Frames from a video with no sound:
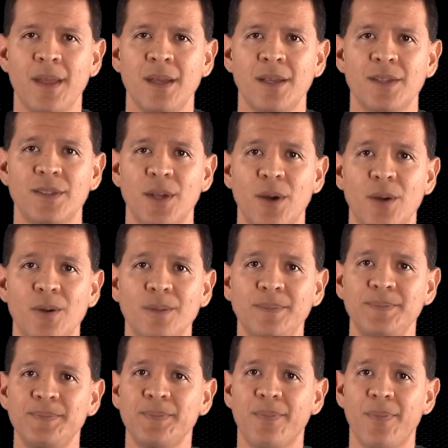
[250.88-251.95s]
So
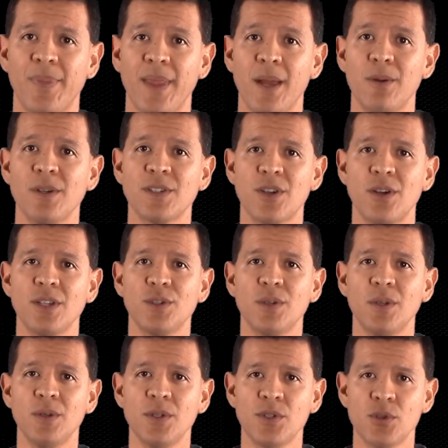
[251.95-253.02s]
they were starting to
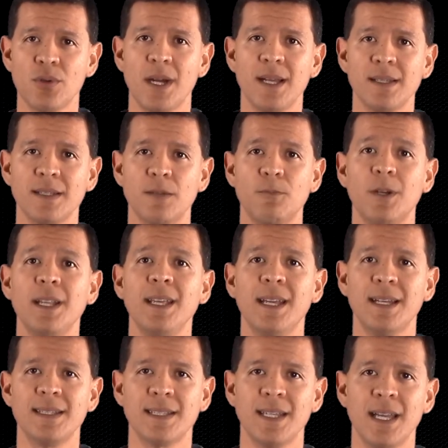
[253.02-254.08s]
lose trust in what he
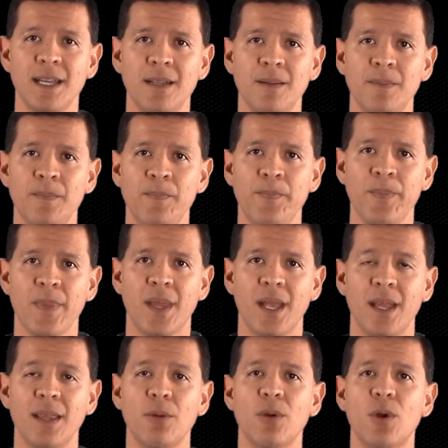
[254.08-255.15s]
had said,
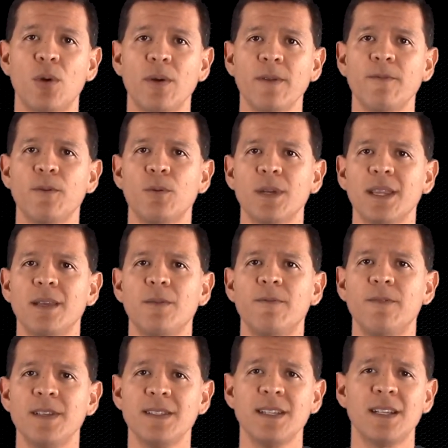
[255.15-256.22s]
and they were going for what they
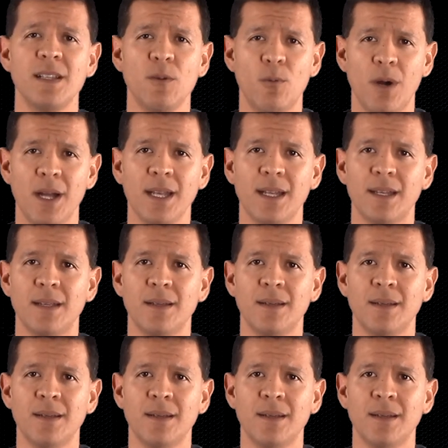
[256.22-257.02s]
physically wanted.